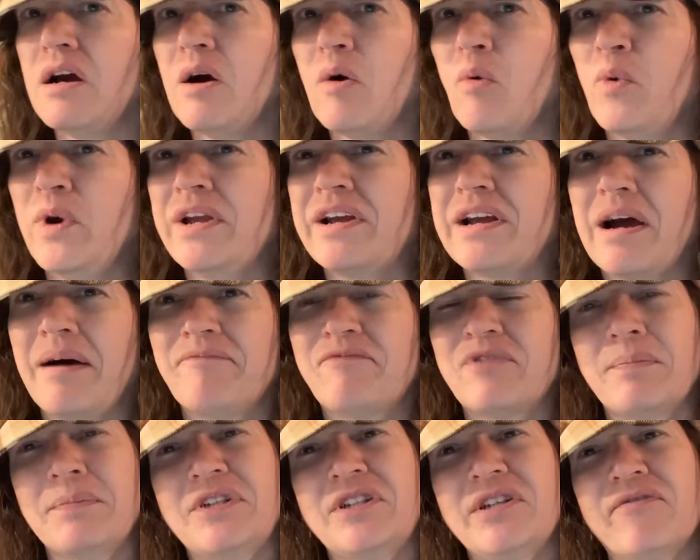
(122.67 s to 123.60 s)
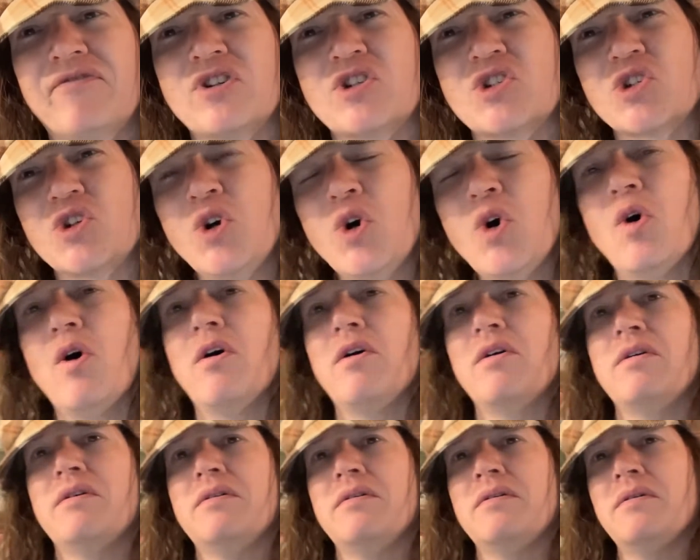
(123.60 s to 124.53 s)
we come from a different school.
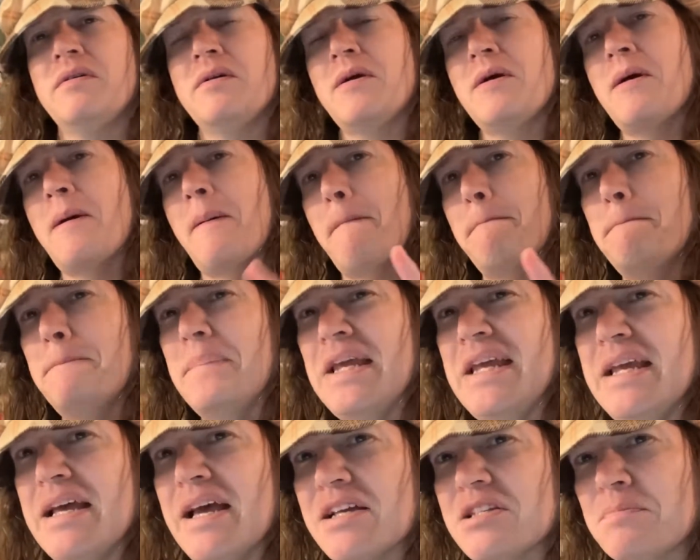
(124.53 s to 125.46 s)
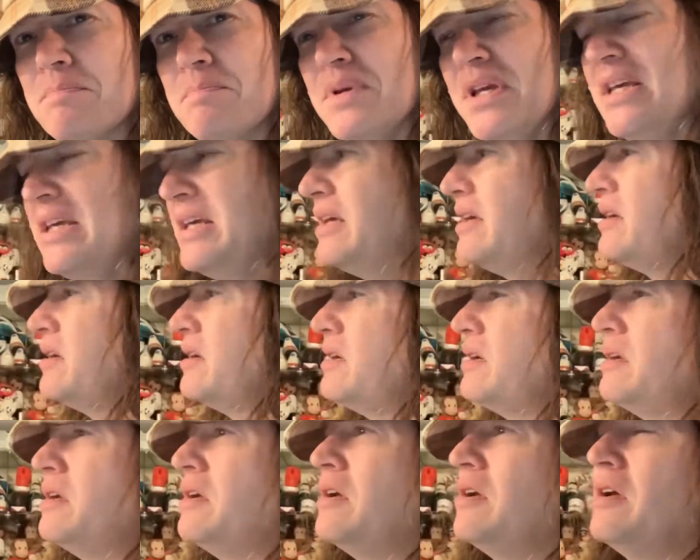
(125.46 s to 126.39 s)
BSP,
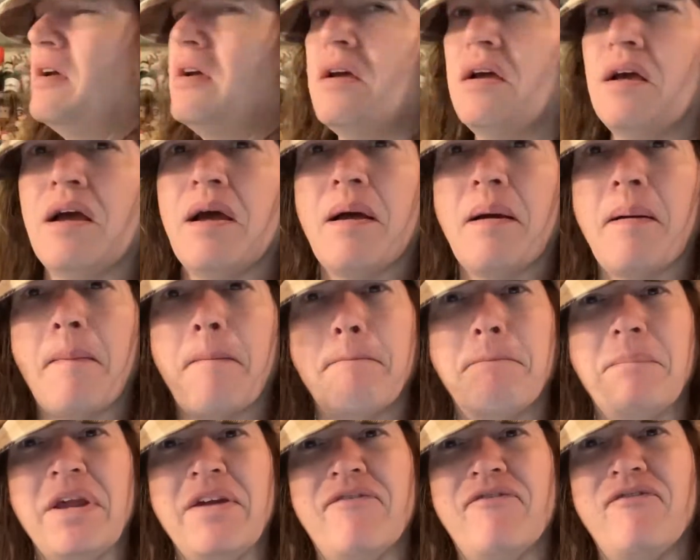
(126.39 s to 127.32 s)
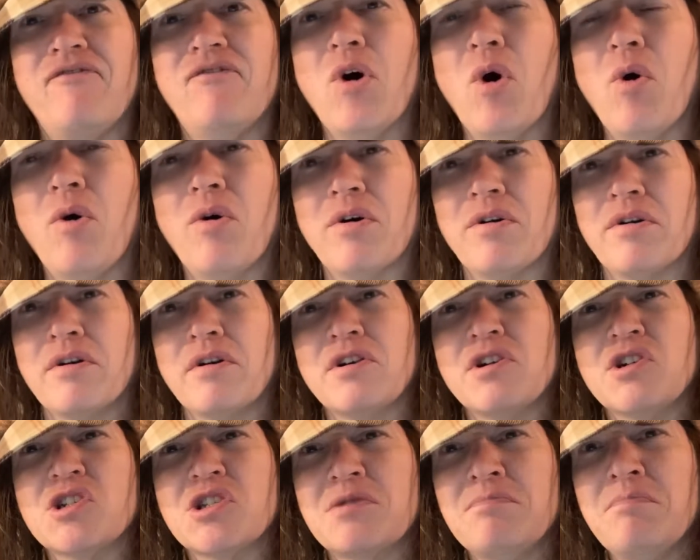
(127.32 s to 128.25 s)
before
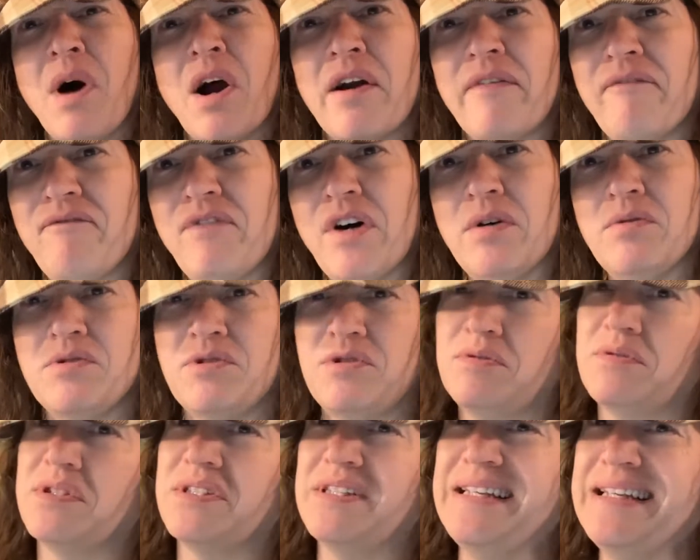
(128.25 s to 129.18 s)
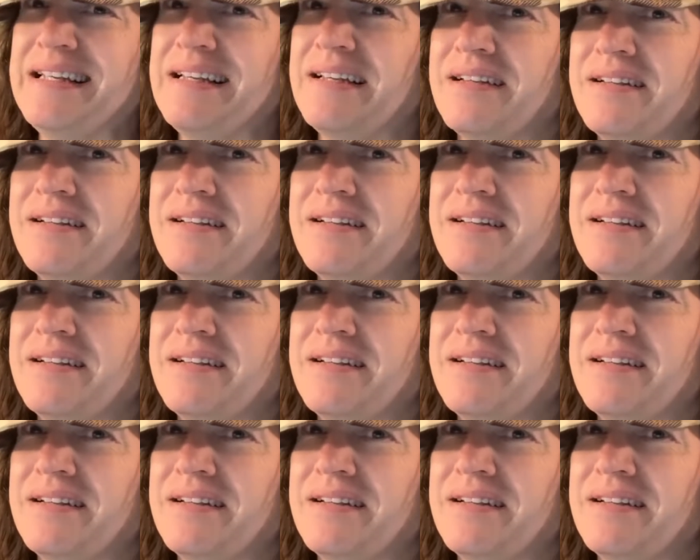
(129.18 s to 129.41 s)
smartphones, you see.